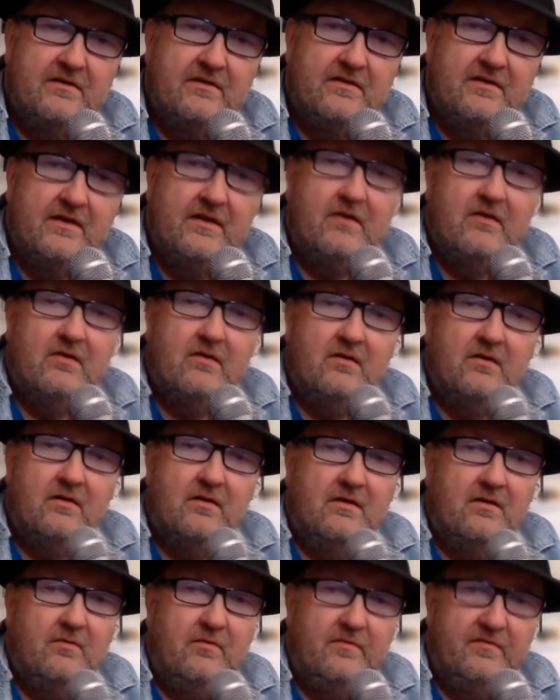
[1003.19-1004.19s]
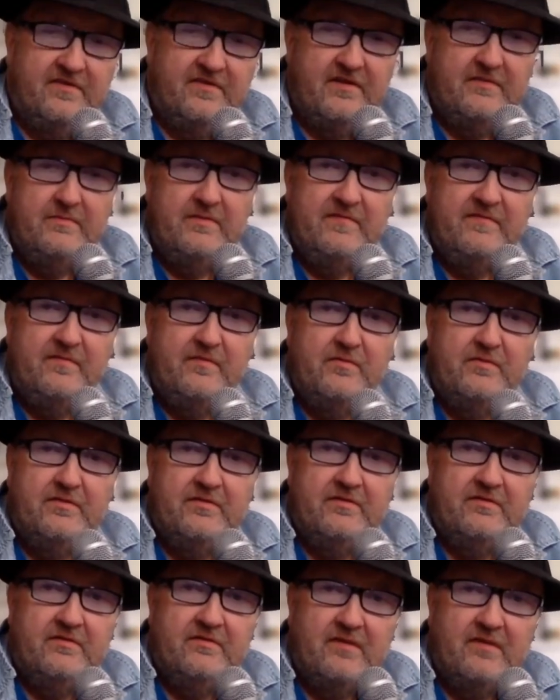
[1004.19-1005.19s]
Now, we've said before that
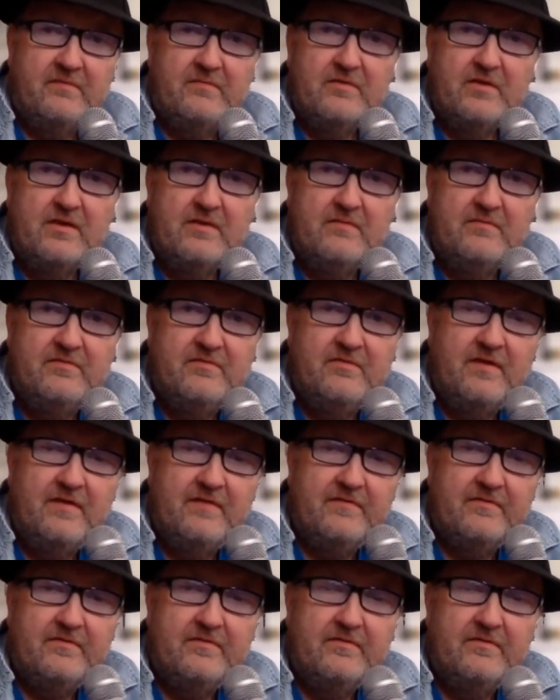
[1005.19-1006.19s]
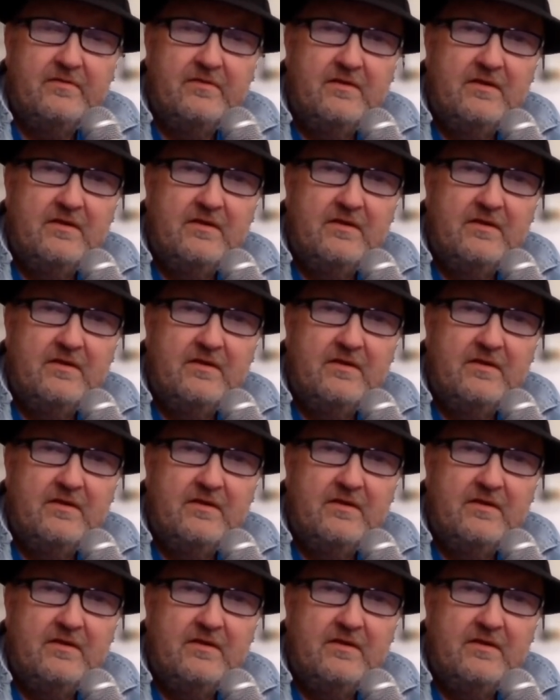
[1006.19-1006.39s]
sometimes you have to,